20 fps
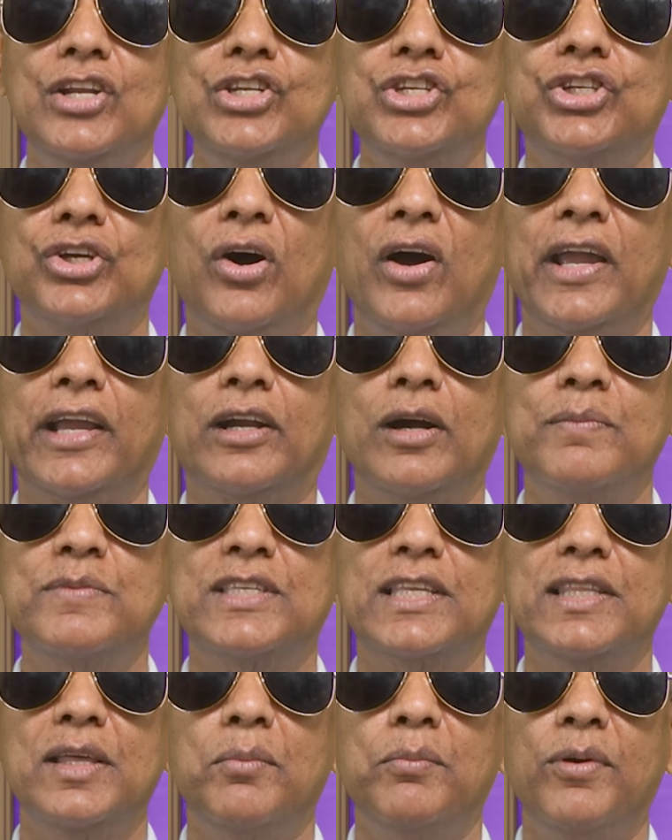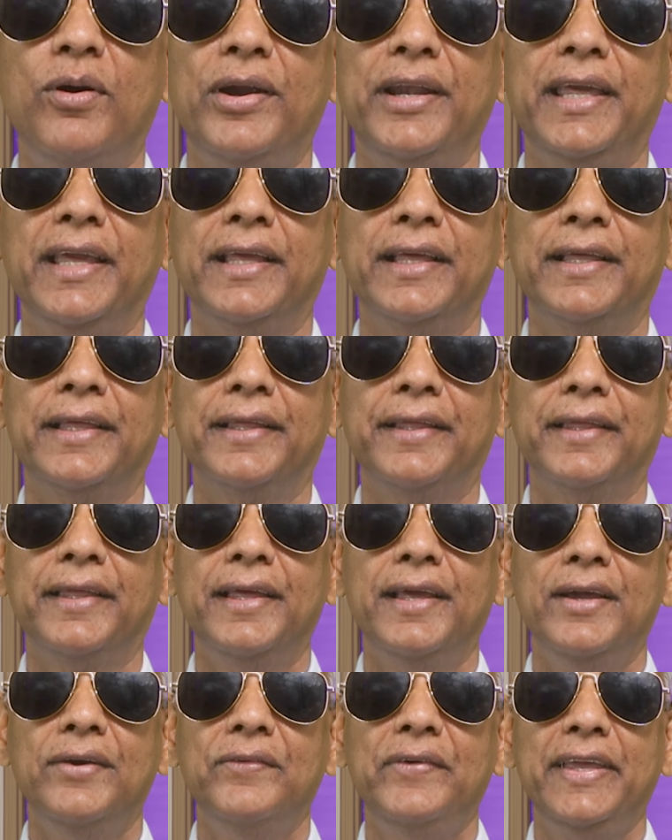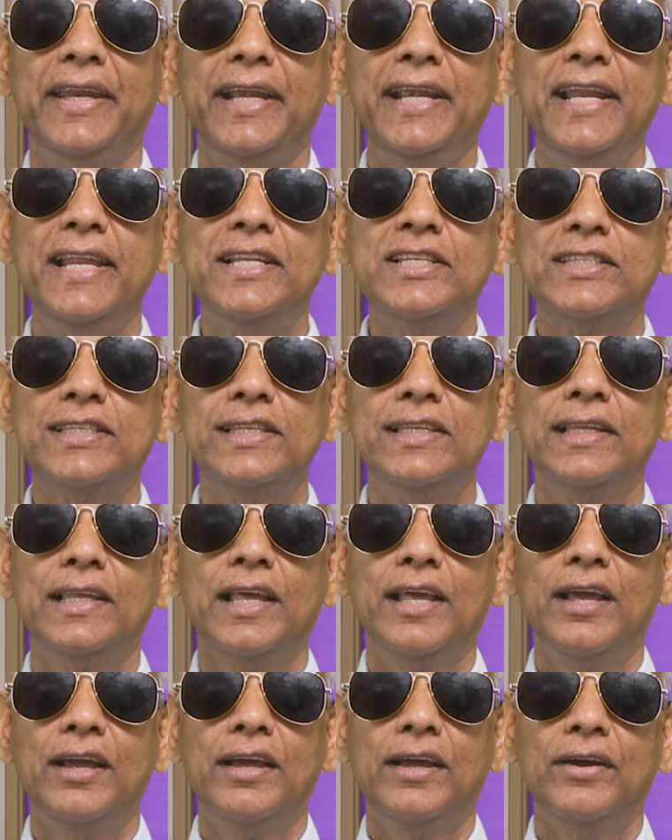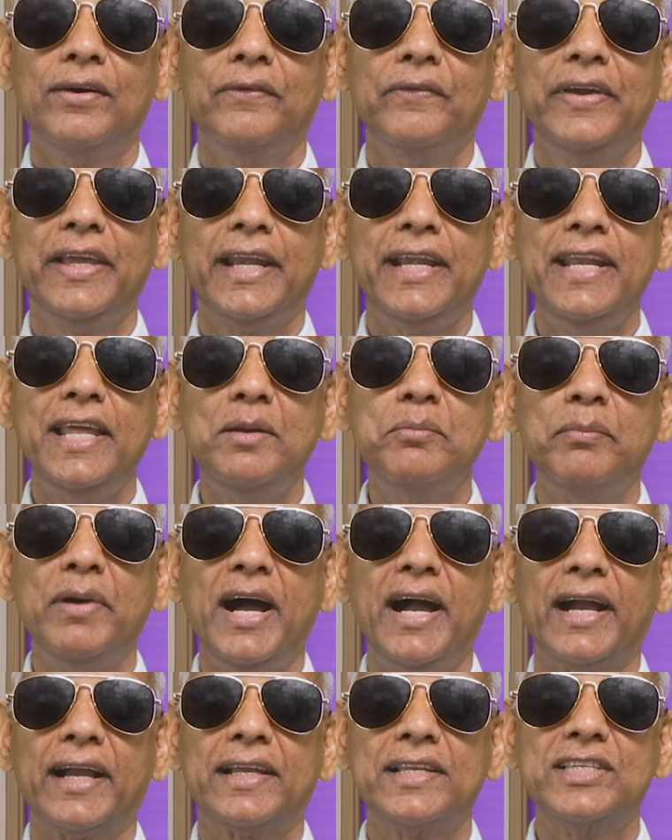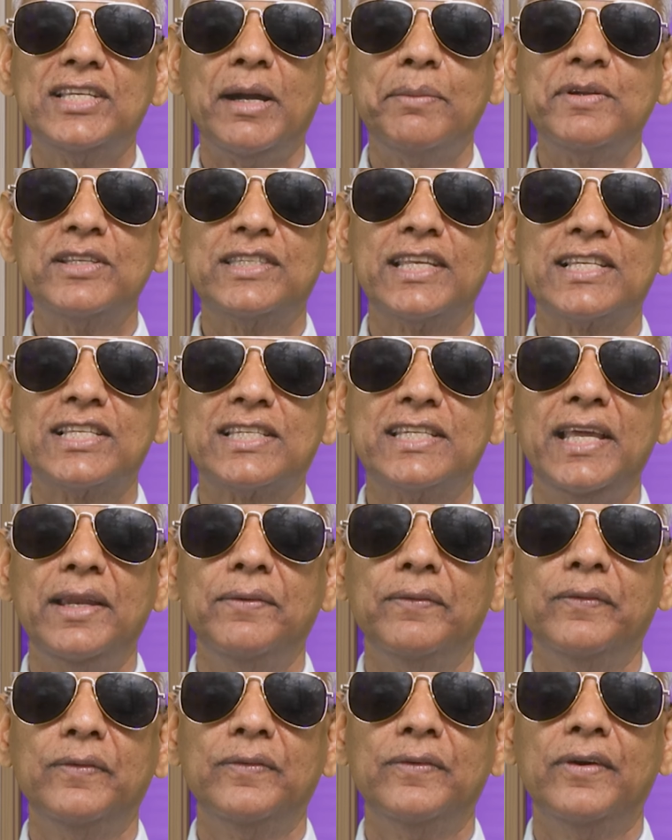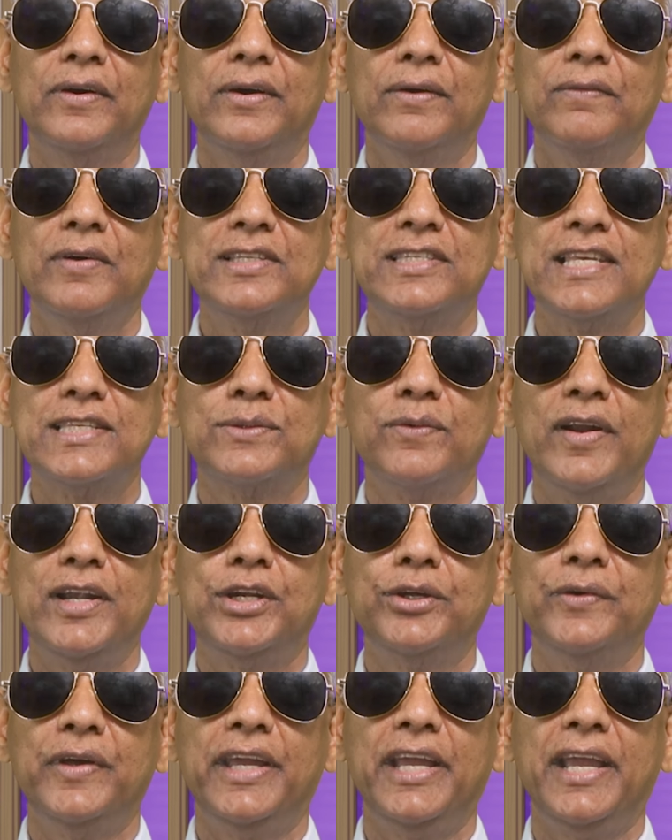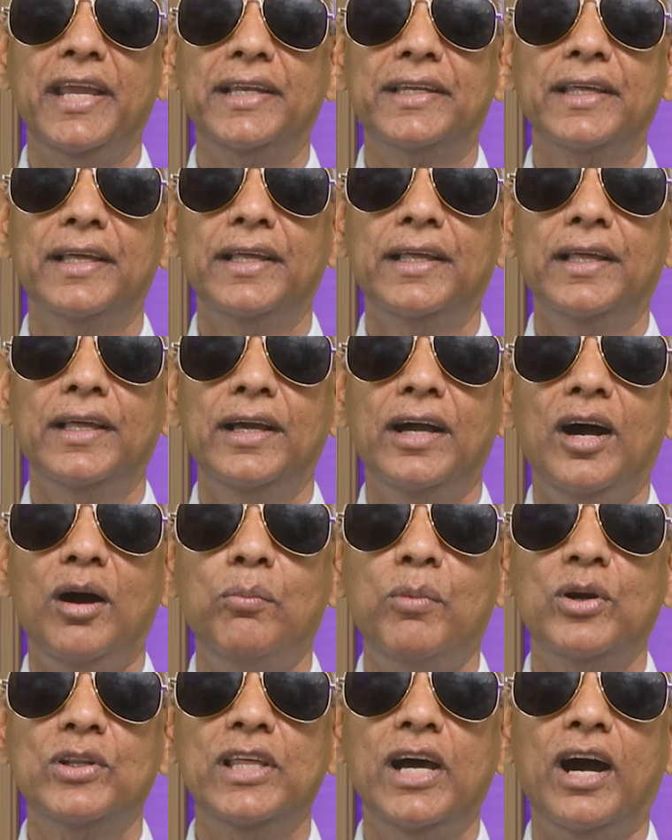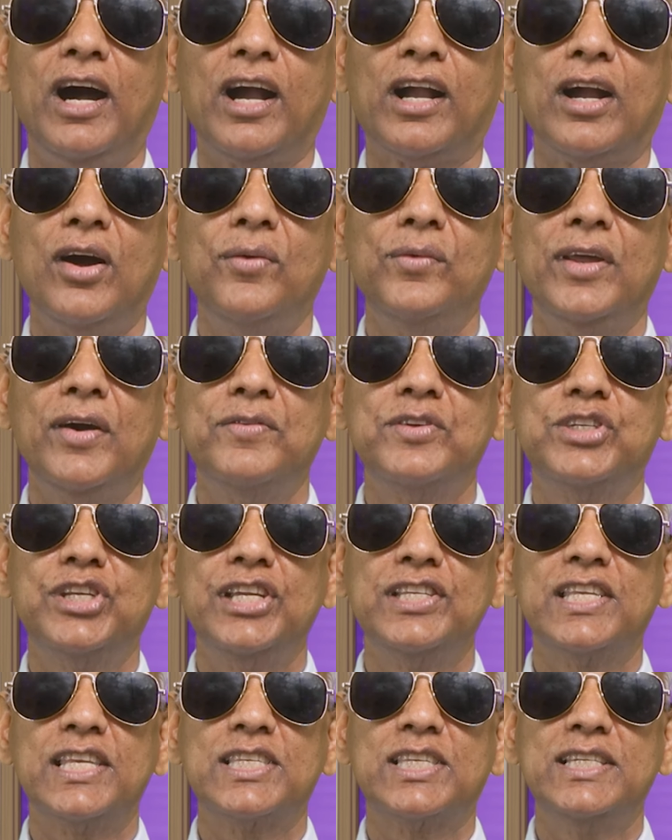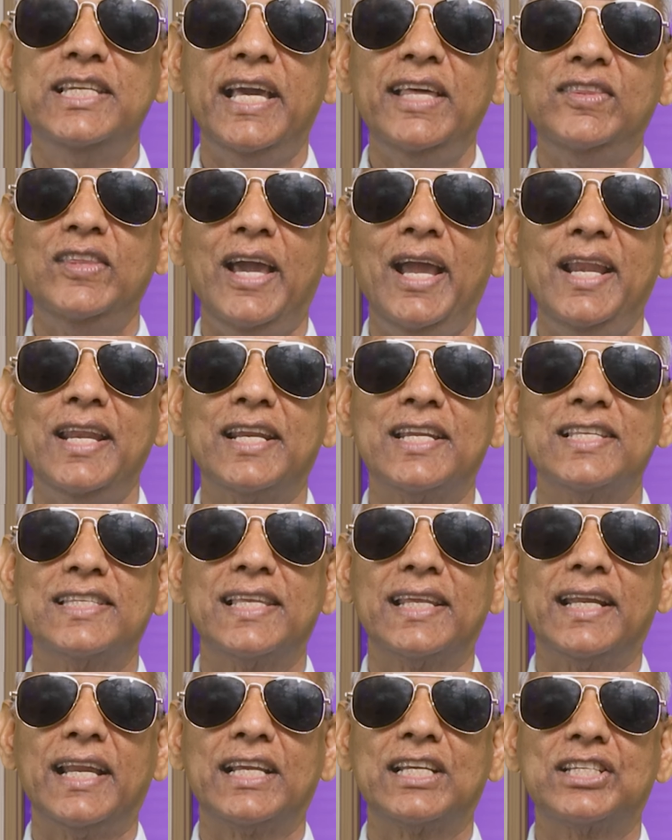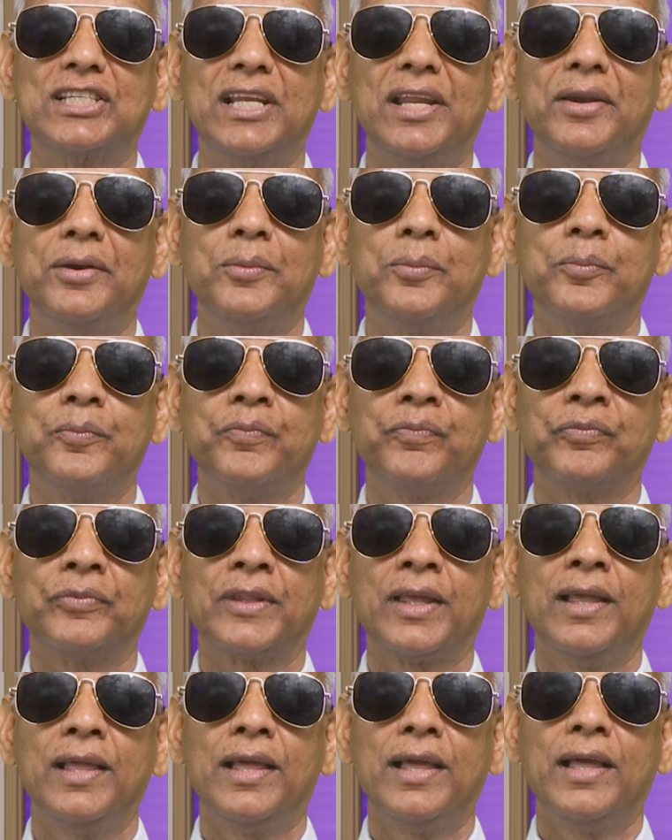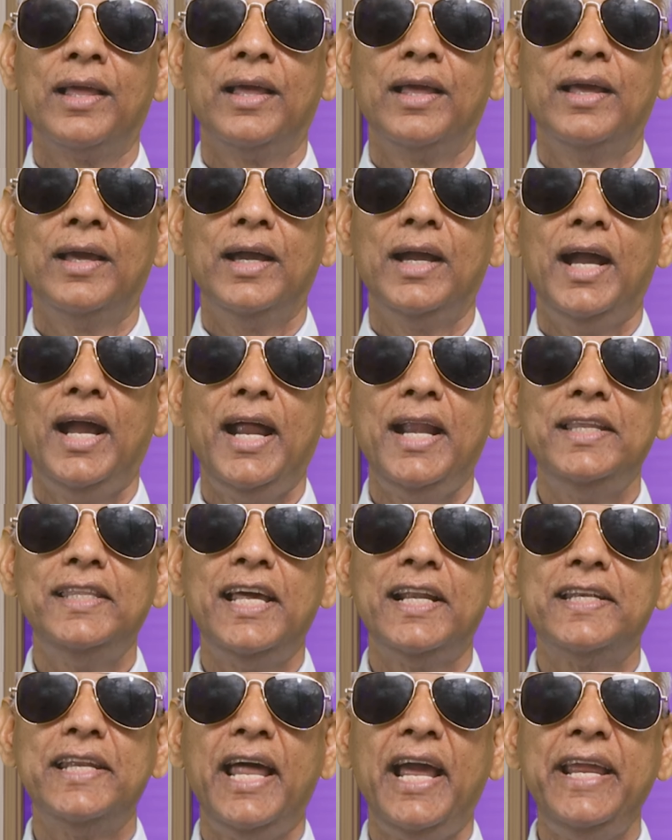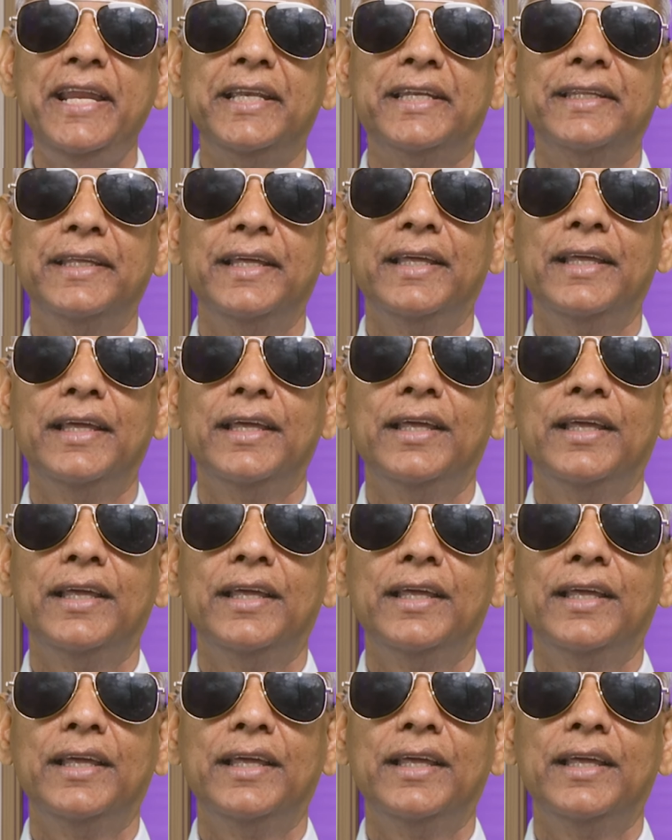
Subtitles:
joy comes in the morning. We read in Mark chapter 16 verses 1 to 8 about the account of Jesus' death and resurrection. And that night,